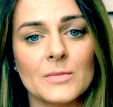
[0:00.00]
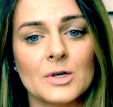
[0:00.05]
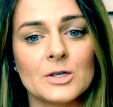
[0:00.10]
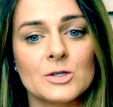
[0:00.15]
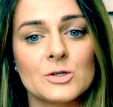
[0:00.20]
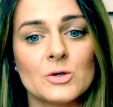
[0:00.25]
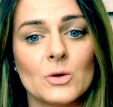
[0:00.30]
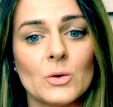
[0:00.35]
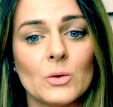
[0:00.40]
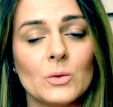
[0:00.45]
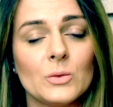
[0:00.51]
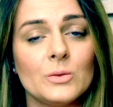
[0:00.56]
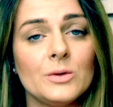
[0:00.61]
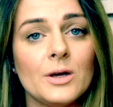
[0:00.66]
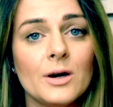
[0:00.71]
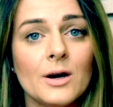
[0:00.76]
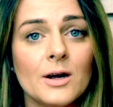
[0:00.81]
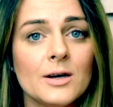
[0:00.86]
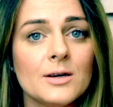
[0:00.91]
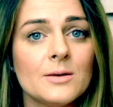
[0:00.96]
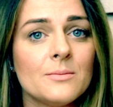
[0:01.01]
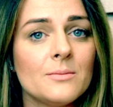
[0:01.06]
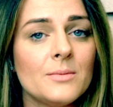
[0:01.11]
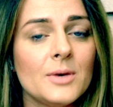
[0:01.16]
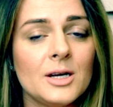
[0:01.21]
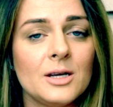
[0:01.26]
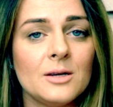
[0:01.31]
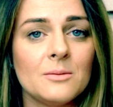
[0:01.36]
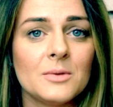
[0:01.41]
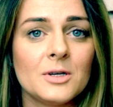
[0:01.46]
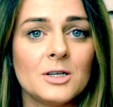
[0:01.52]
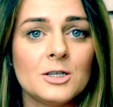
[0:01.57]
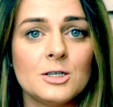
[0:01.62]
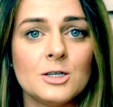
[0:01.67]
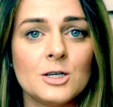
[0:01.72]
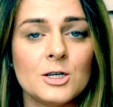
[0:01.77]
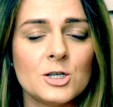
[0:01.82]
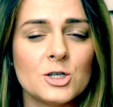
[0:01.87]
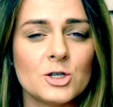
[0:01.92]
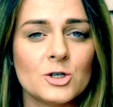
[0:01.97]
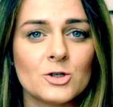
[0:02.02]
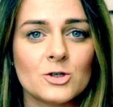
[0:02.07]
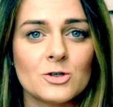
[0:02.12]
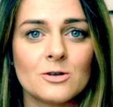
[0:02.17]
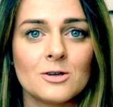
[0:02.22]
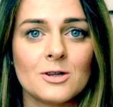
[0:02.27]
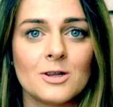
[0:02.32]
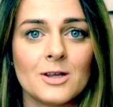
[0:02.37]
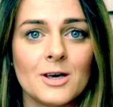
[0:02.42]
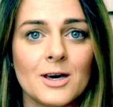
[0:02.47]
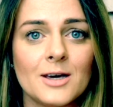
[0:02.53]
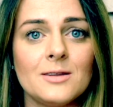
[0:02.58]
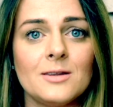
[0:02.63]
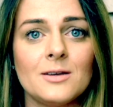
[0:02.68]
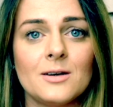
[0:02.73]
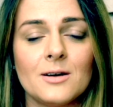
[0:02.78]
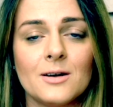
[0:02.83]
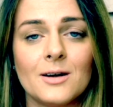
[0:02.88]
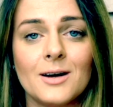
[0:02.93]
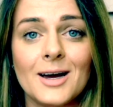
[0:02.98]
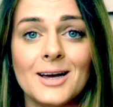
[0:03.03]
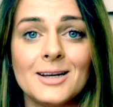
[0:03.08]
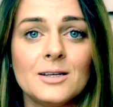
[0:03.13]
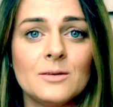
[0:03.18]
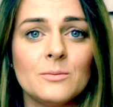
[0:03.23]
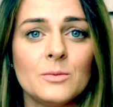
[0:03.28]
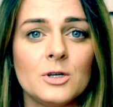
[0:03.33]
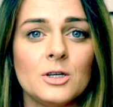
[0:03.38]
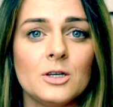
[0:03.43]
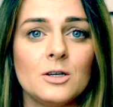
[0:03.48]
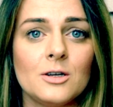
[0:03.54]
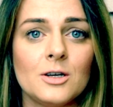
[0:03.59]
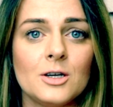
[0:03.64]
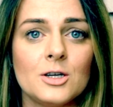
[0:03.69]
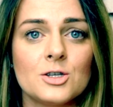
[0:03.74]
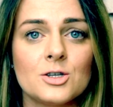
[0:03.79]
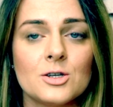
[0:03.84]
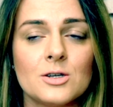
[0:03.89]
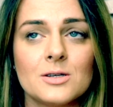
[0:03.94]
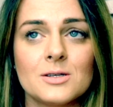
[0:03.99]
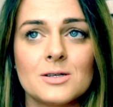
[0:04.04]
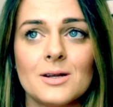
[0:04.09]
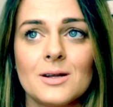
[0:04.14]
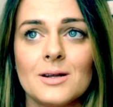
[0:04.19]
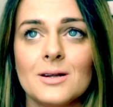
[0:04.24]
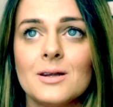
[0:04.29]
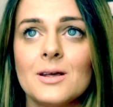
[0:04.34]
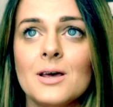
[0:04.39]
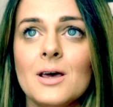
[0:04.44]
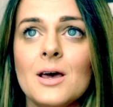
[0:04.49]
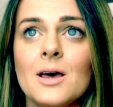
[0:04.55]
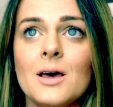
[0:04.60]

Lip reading: So there are many meditations on that. There are guided meditations, and